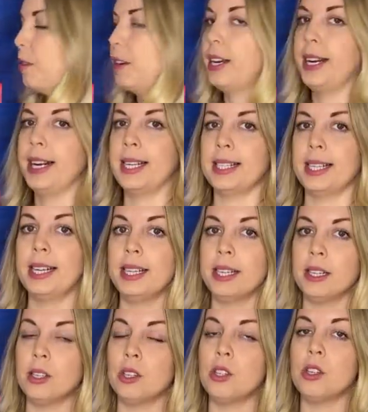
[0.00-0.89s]
reading a
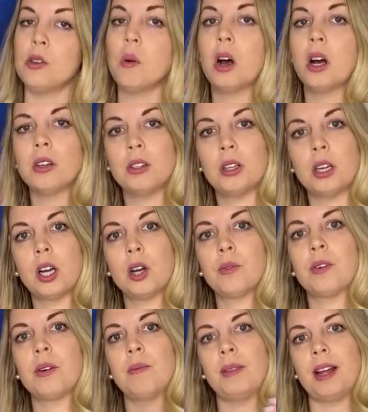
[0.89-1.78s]
sentence, you also go
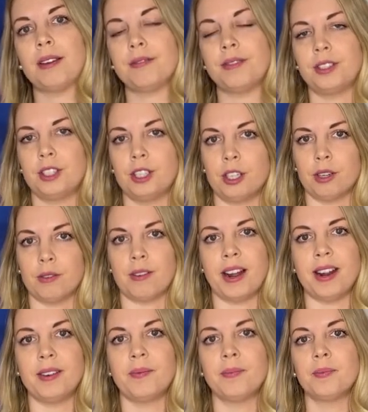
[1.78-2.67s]
from left to
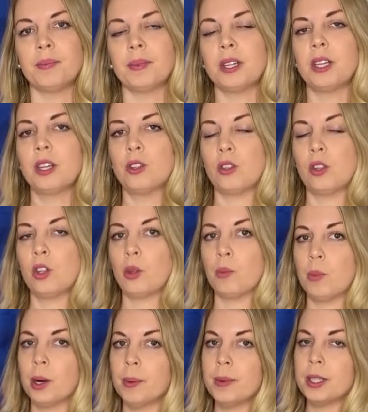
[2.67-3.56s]
right. So the
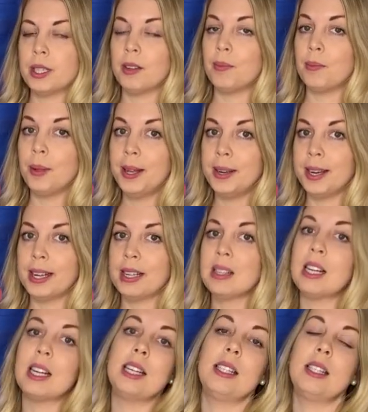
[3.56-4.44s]
purpose of blending
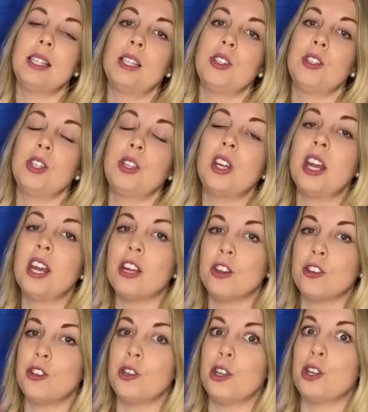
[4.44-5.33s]
lines is to get
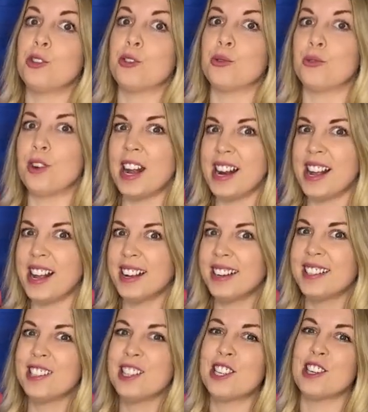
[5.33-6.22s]
your students
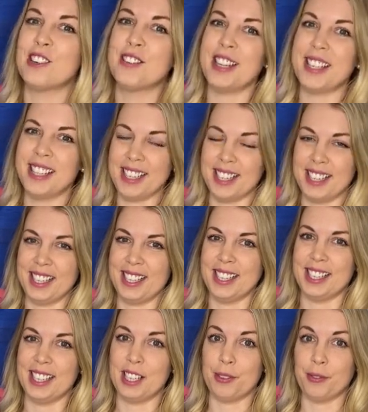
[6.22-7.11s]
ready to read
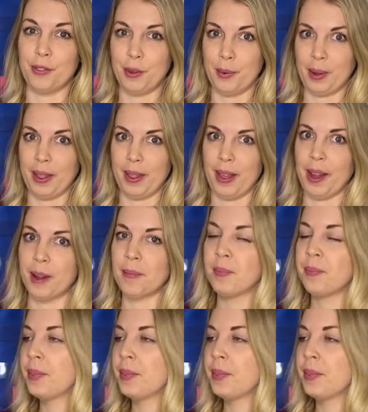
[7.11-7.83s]
sentences fluently.